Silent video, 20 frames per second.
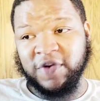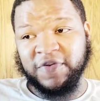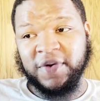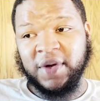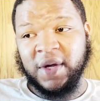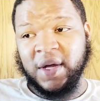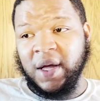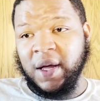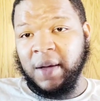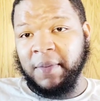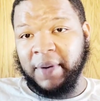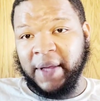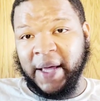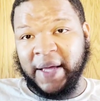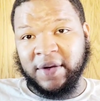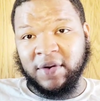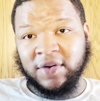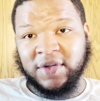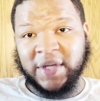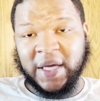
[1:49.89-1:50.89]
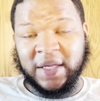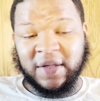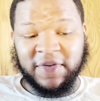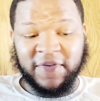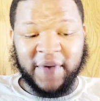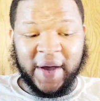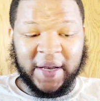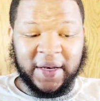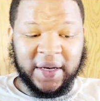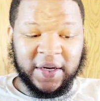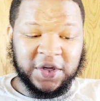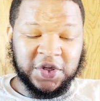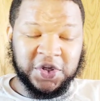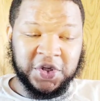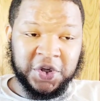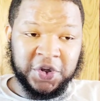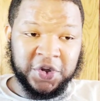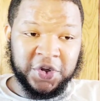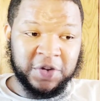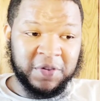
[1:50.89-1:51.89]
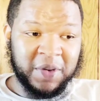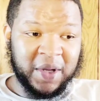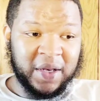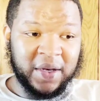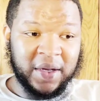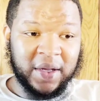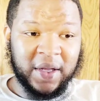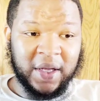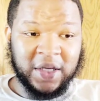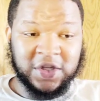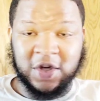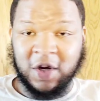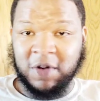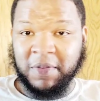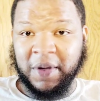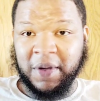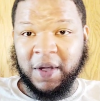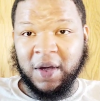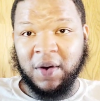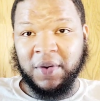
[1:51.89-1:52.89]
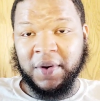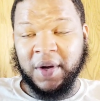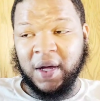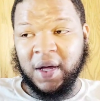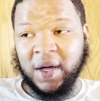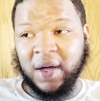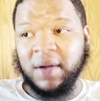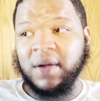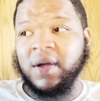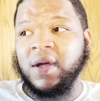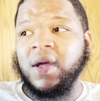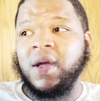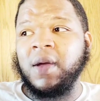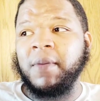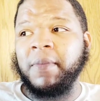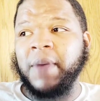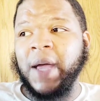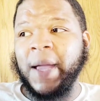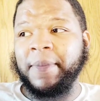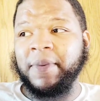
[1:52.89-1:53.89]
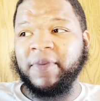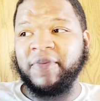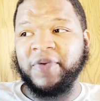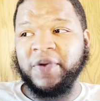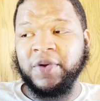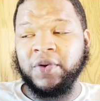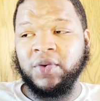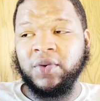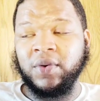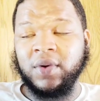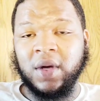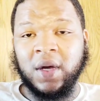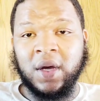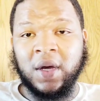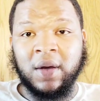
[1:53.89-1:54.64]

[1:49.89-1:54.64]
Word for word: If Plant don't take the fight. Dennis it's Yildirim. It's going to be on uh, pay-per-view.